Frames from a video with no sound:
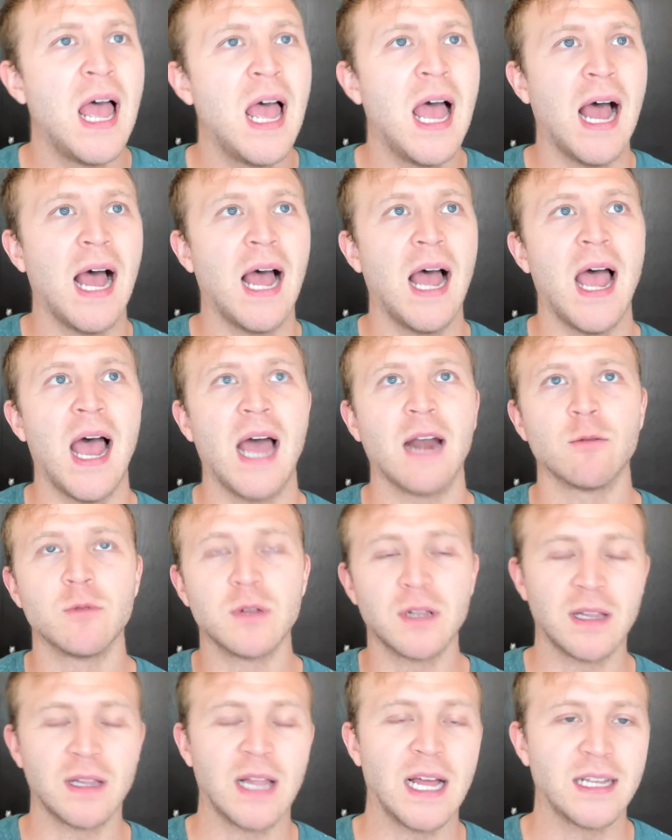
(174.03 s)
I don't really
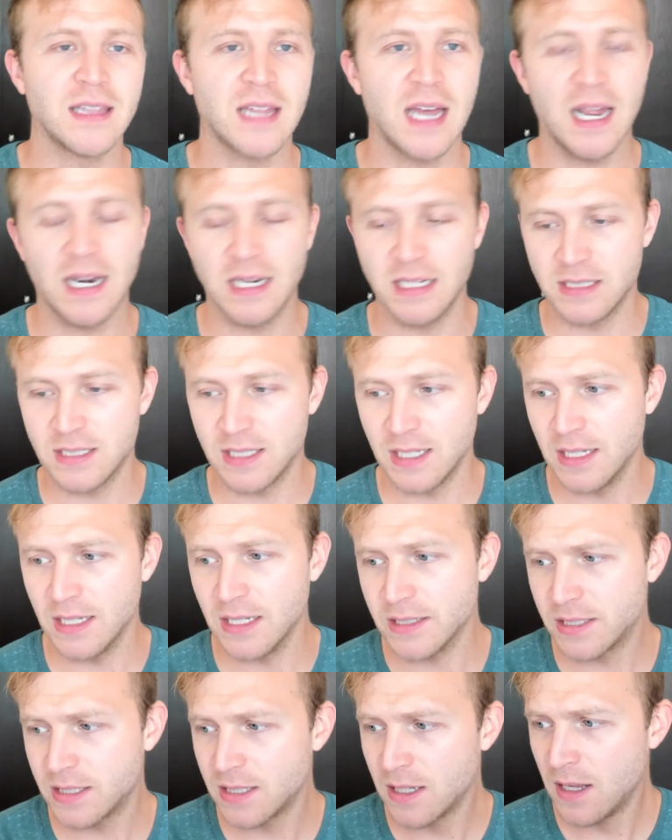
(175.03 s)
like that.
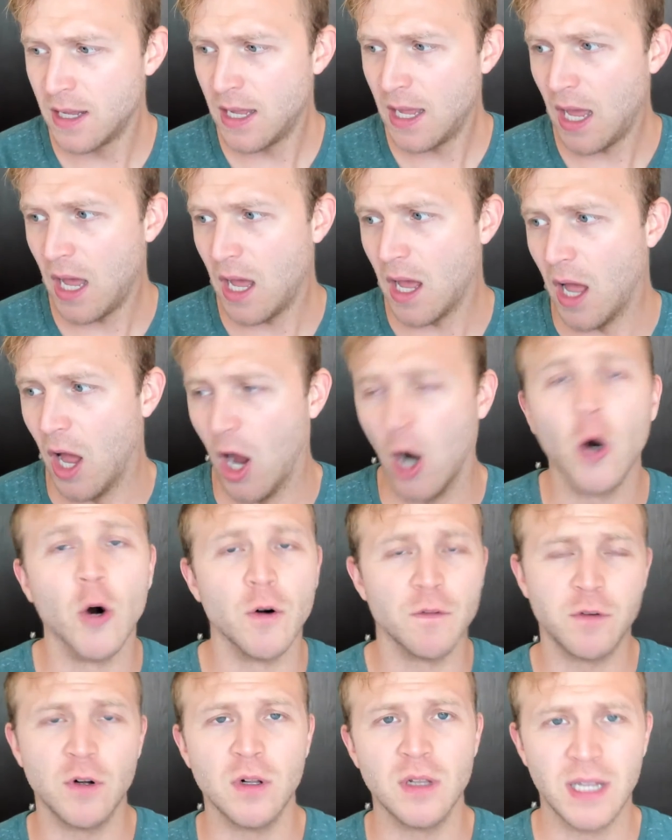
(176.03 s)
It's
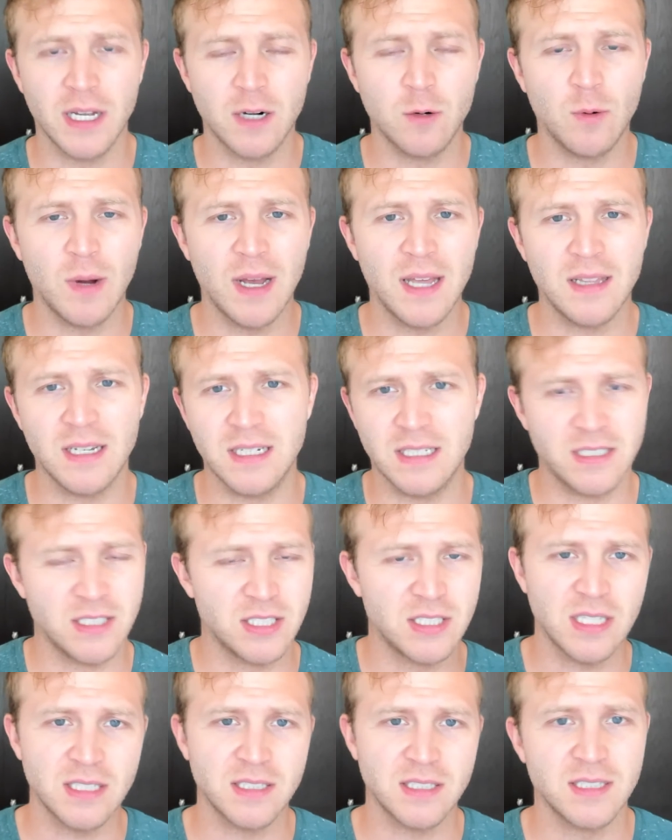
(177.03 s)
hurtful in a way that it just
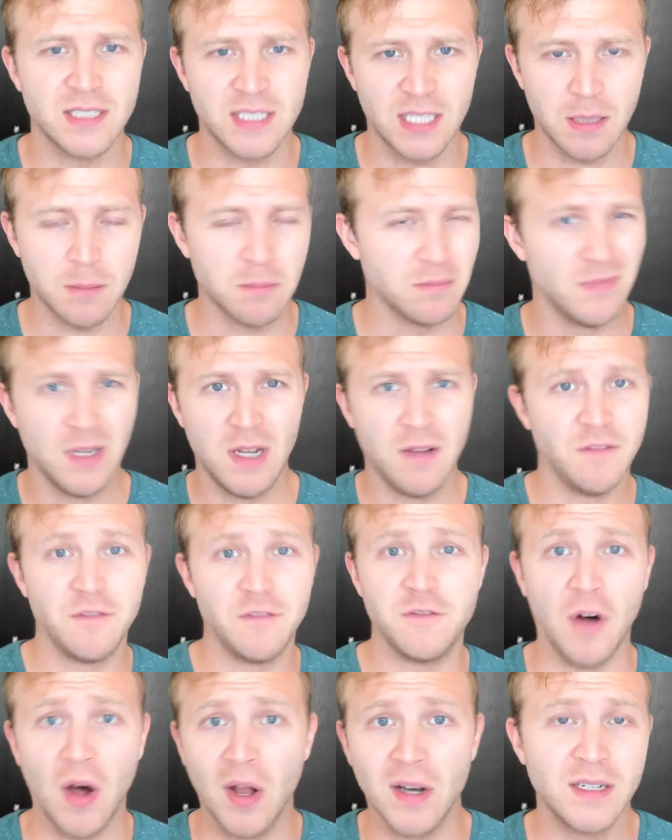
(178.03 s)
doesn't seem
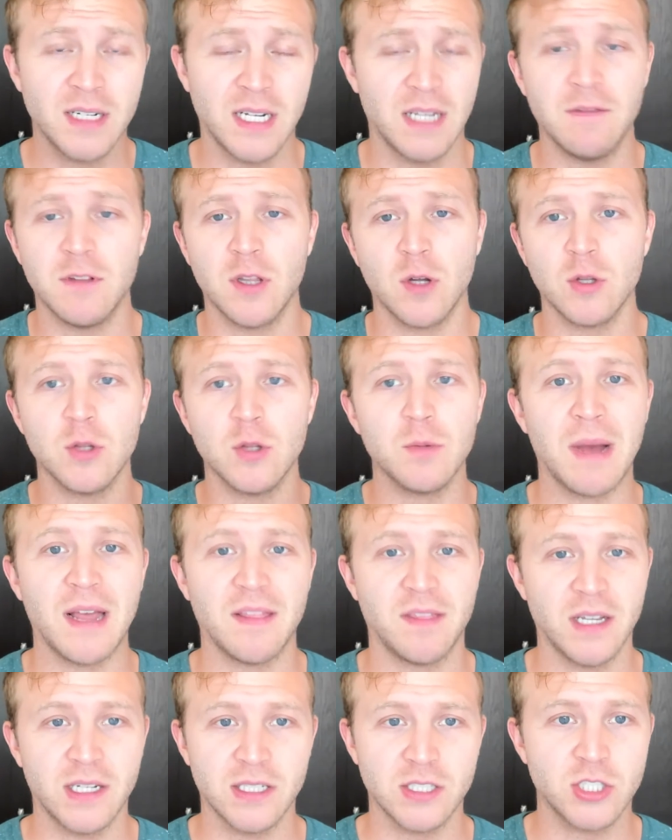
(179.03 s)
fun, even though you might
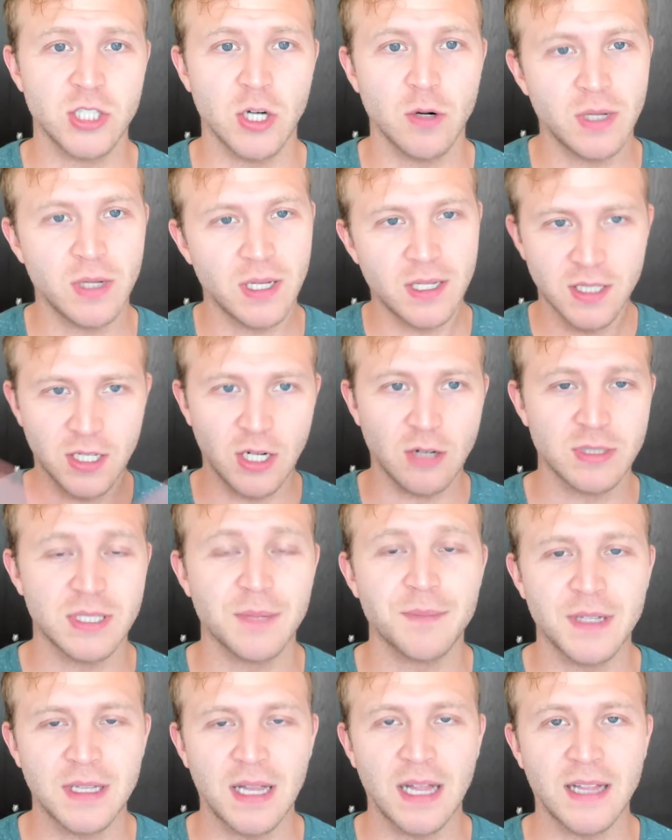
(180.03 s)
think it's joking,
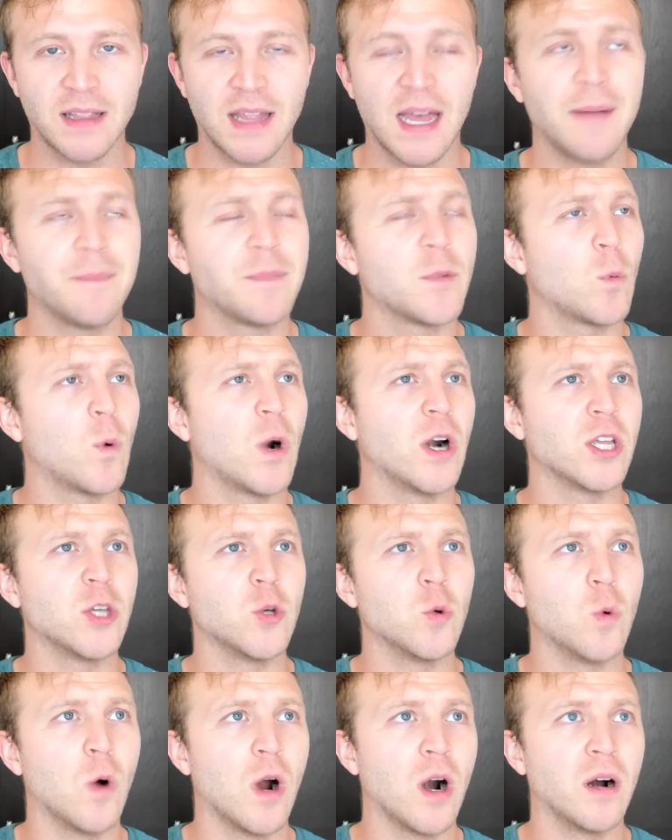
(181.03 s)
something like that, where
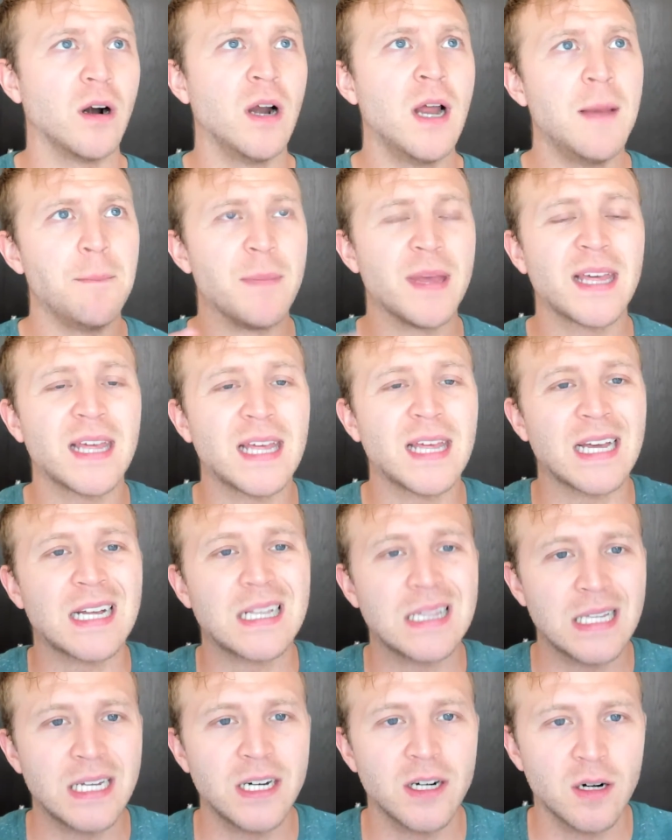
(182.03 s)
you are making it
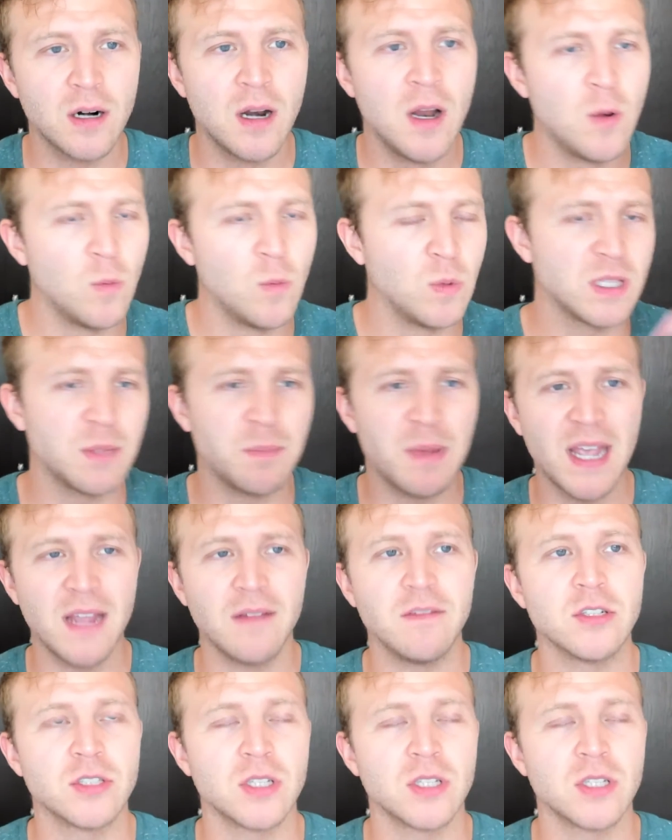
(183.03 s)
clear what the behaviors